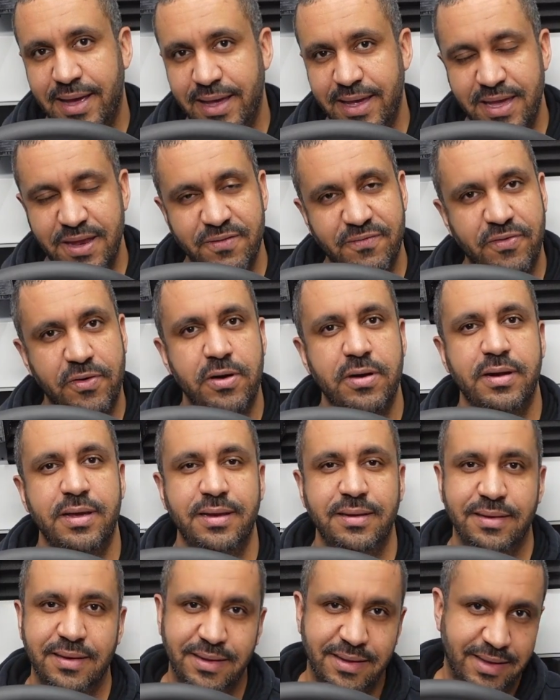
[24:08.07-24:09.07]
invert
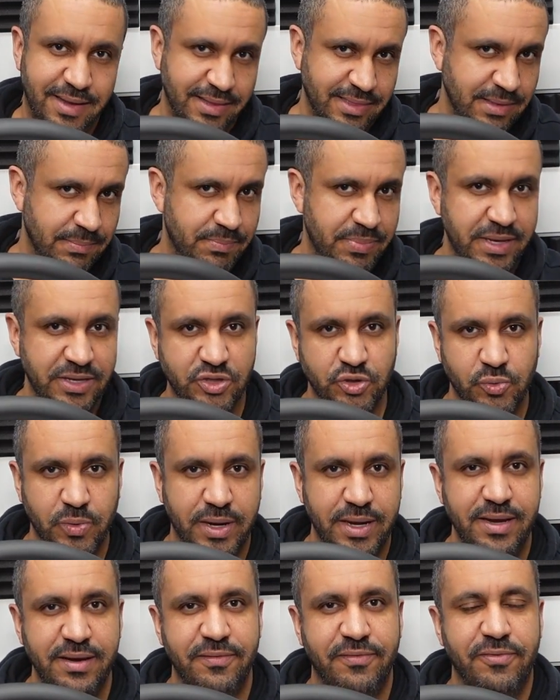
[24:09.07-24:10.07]
it, get the pitch
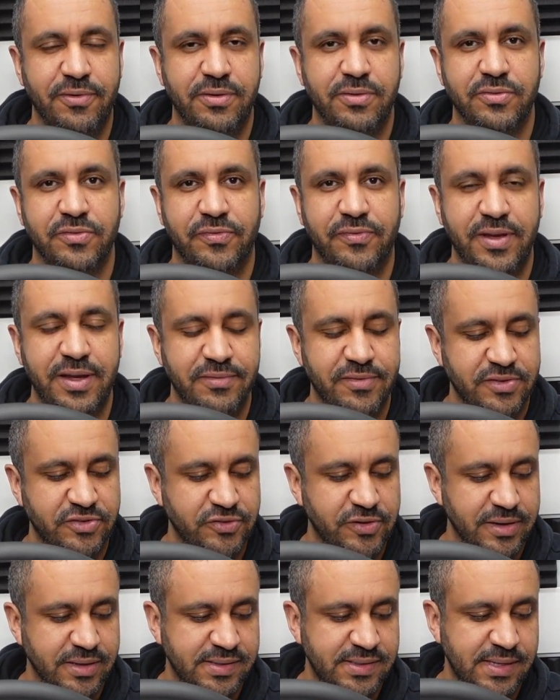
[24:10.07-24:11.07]
right for your favorite
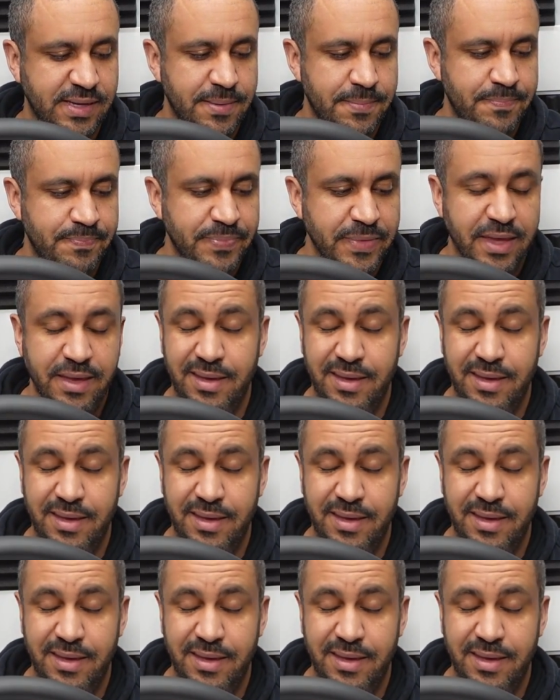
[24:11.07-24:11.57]
truck sim,